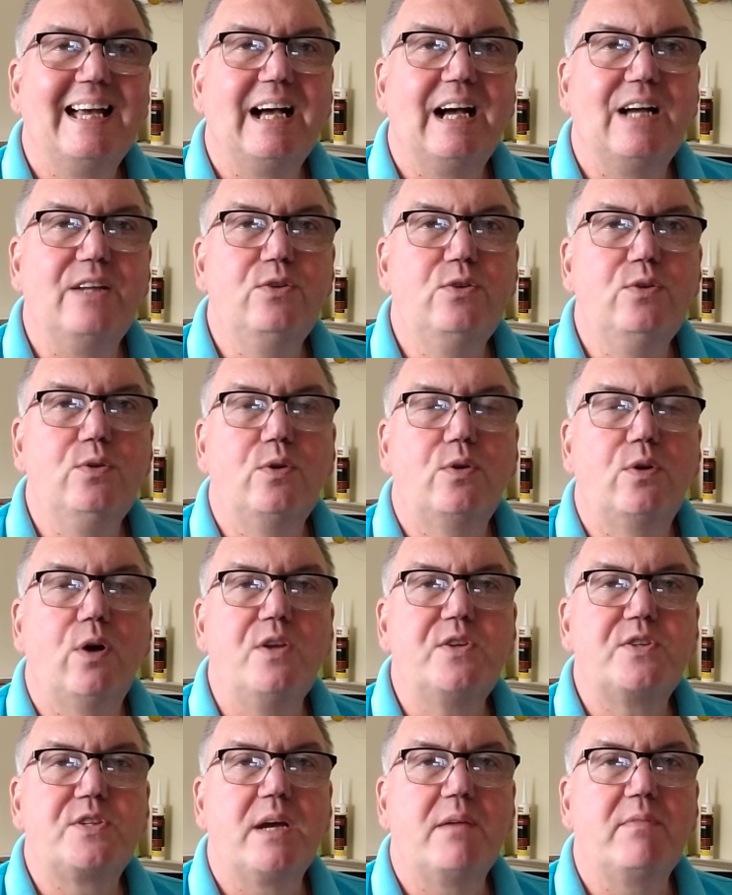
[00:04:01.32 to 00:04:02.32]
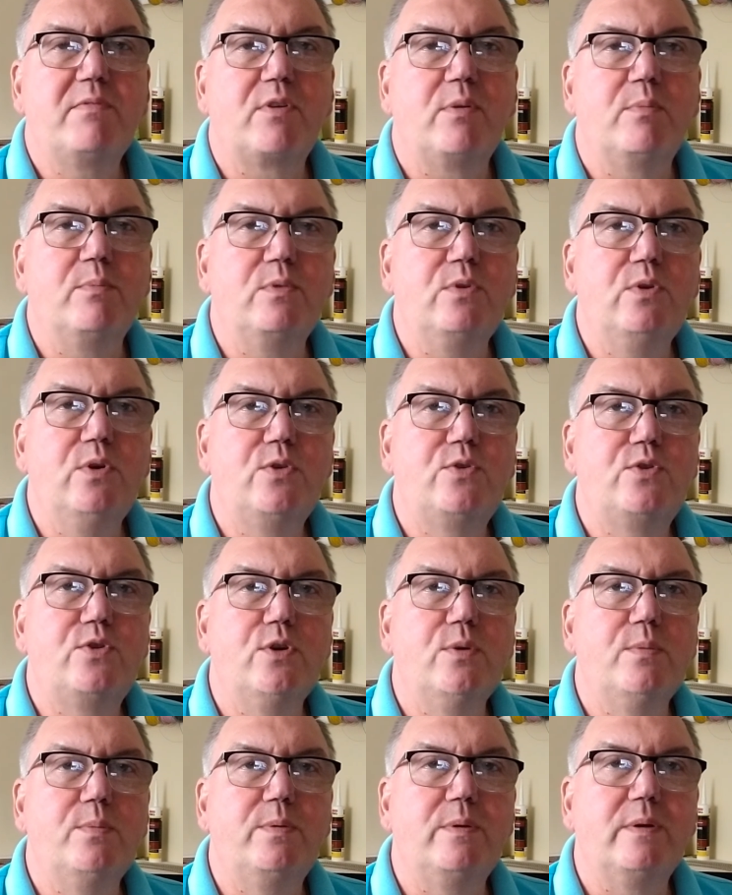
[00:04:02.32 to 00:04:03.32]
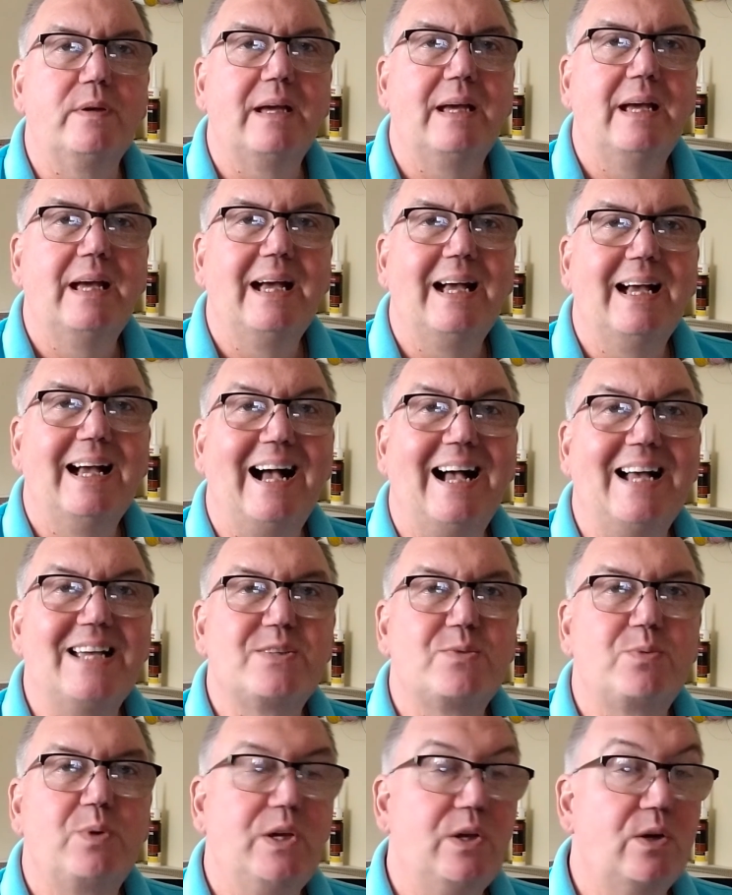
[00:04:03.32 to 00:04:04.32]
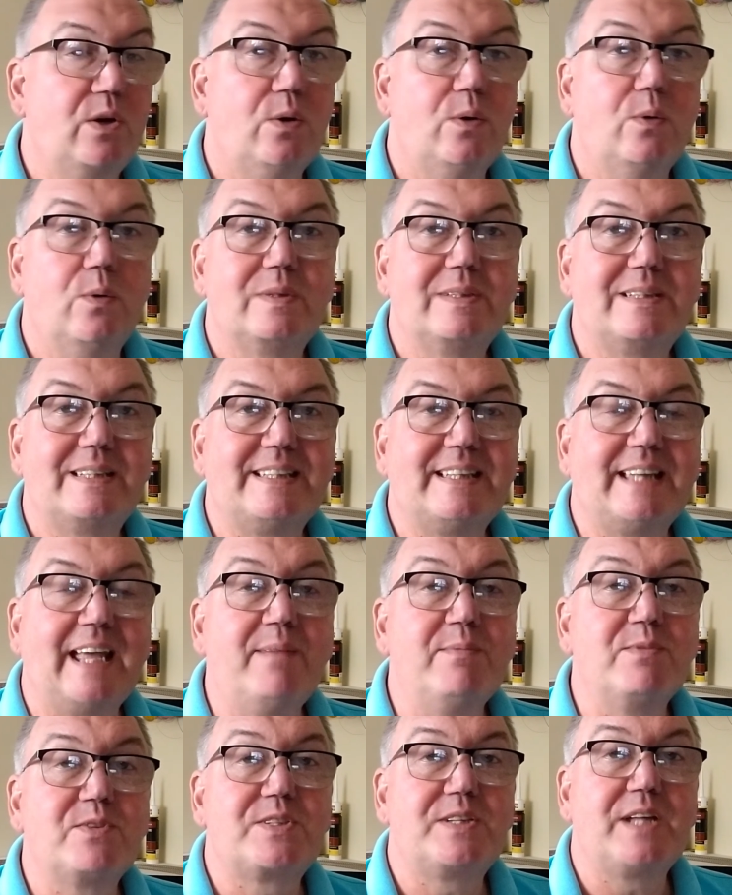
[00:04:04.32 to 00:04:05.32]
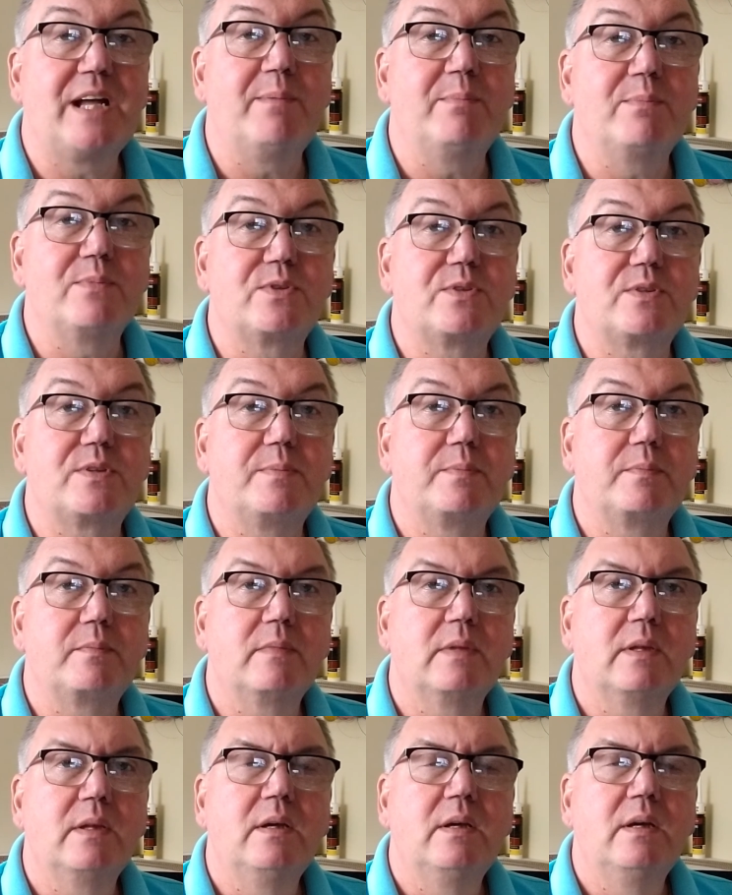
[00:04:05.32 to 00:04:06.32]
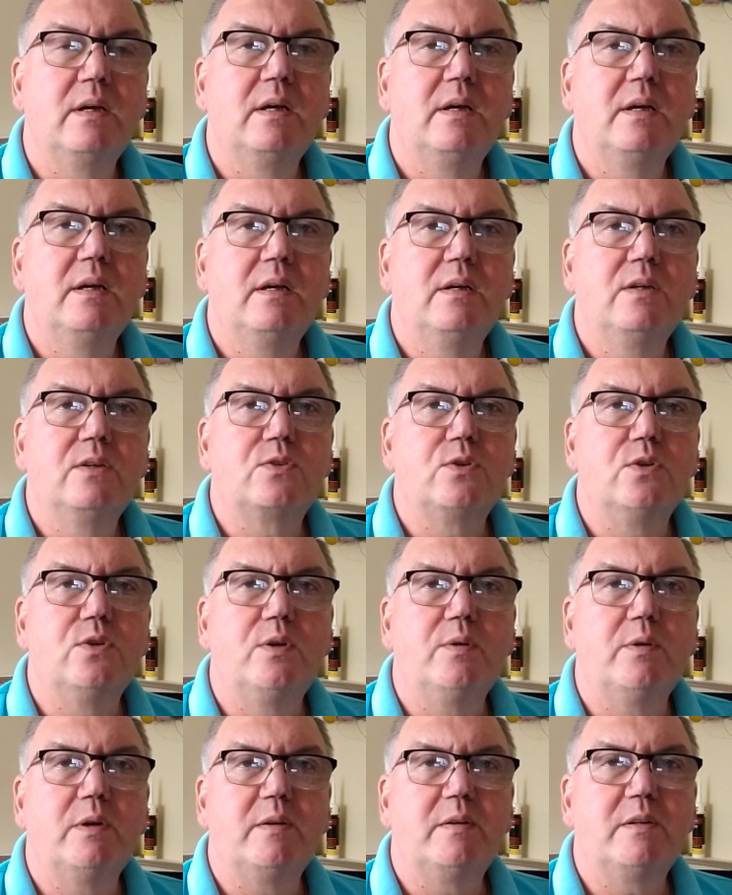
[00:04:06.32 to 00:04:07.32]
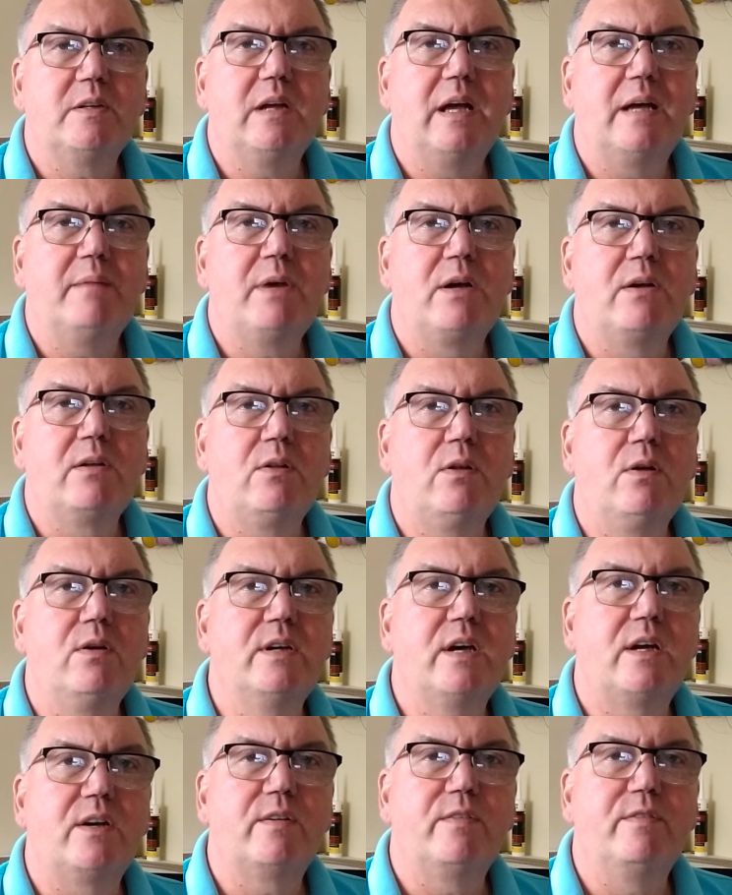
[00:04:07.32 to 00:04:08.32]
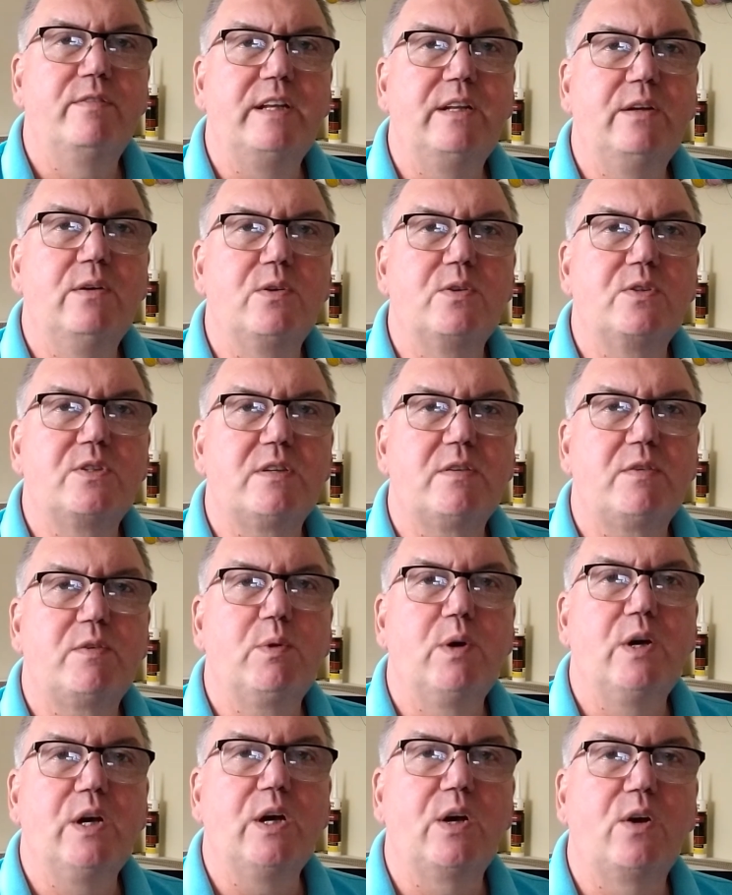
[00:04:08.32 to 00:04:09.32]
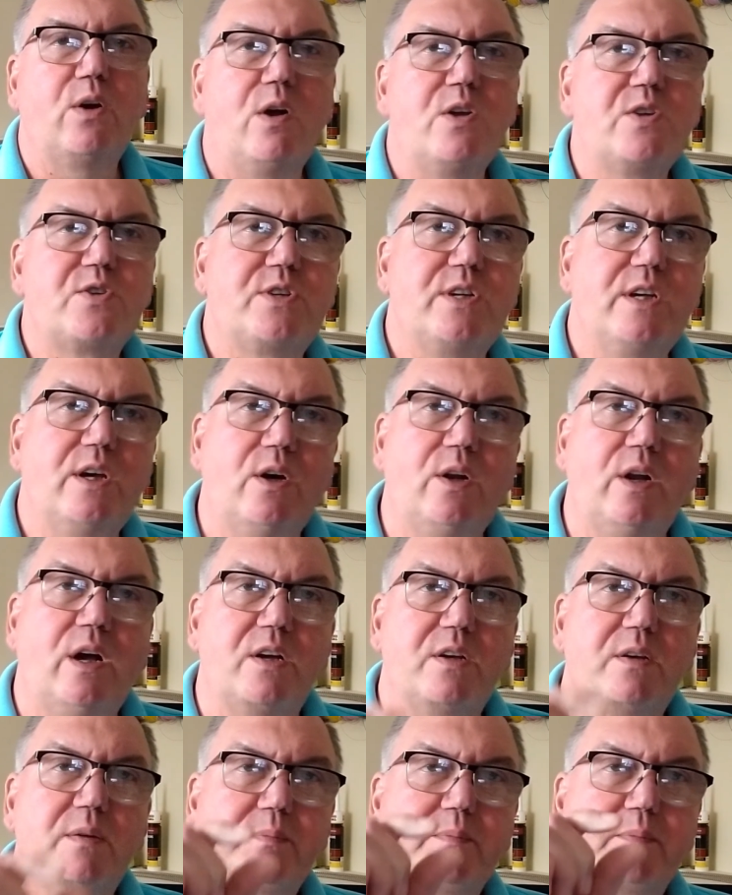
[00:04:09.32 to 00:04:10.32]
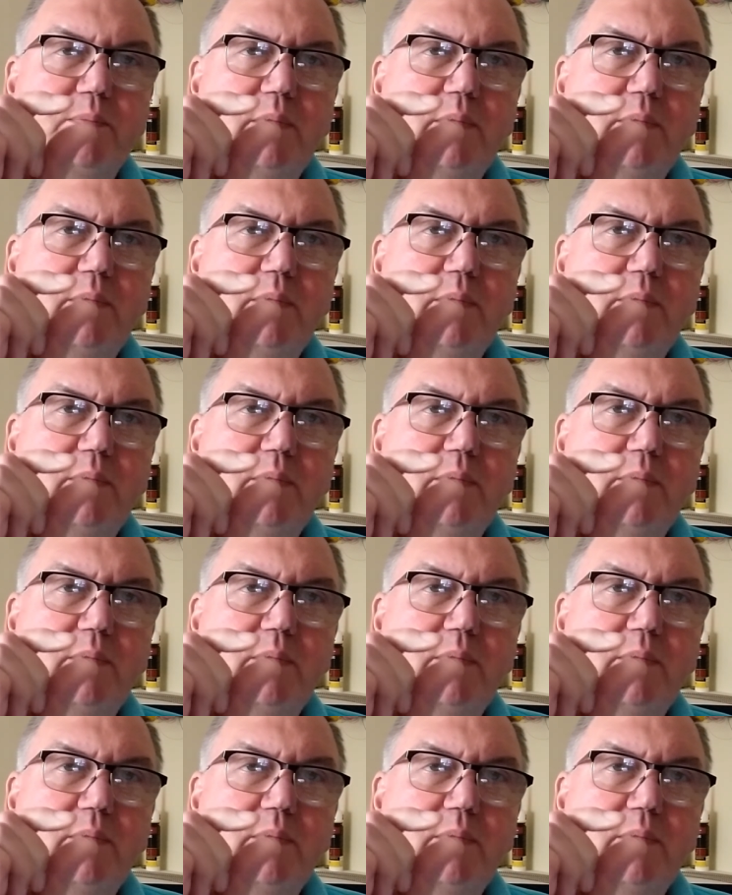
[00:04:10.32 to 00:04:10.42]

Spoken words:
a new concept from YouTube as what you call timestamps. So in my longer videos, if you want to concentrate on a